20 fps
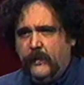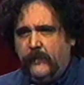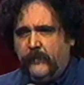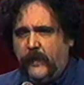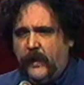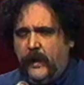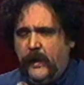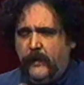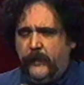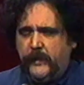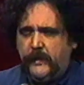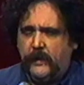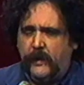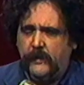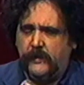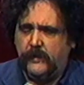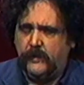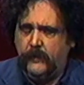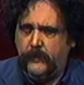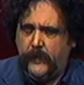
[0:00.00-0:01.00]
The helmets
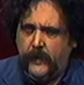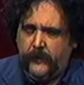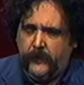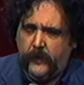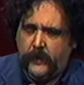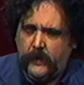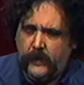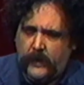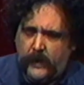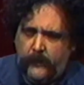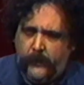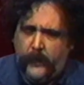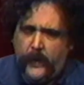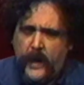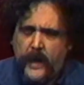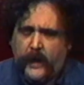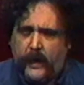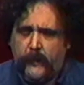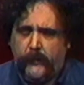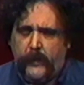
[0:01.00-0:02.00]
aren't stupid enough looking. They got
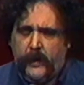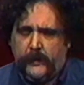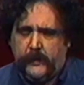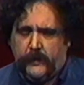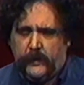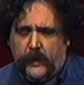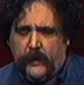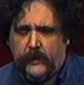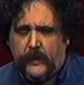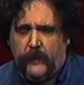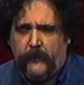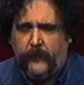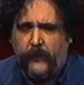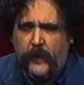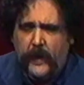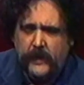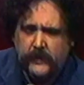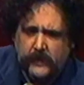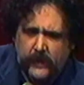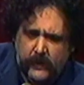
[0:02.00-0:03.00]
backup measures. They got that
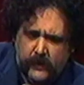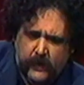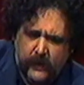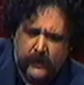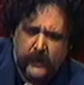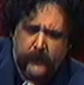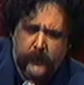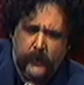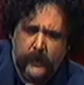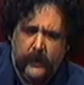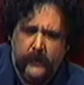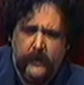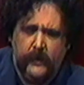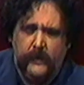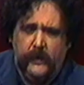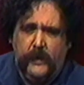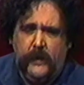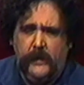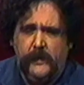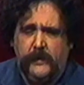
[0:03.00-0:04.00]
flashlight thing they put on
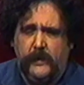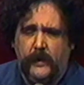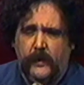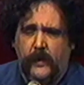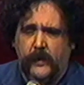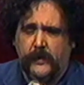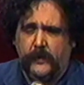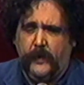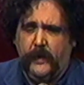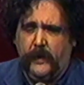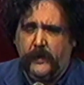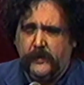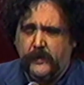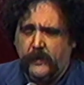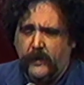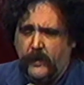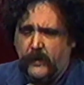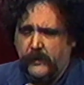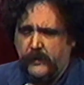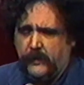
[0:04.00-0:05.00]
their knees that goes around in
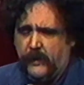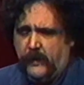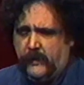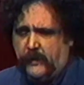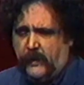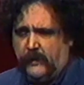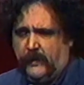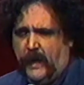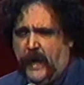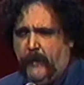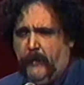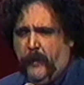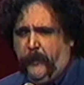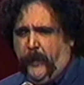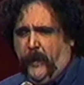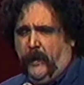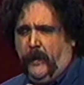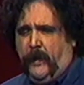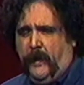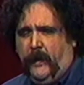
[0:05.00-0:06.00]
circles and says, I'm a
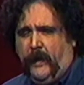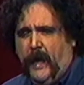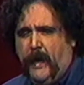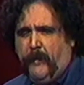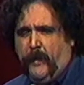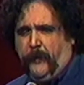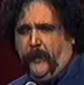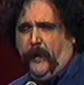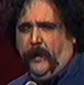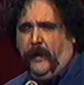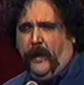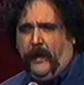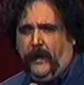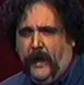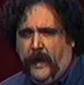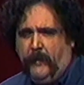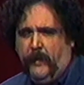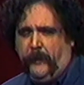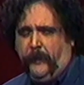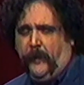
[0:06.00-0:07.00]
pinhead, I'm a pinhead,
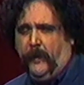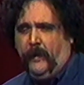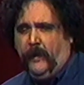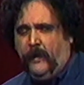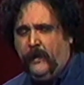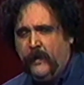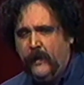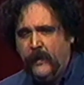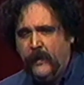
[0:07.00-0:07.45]
I'm a pinhead.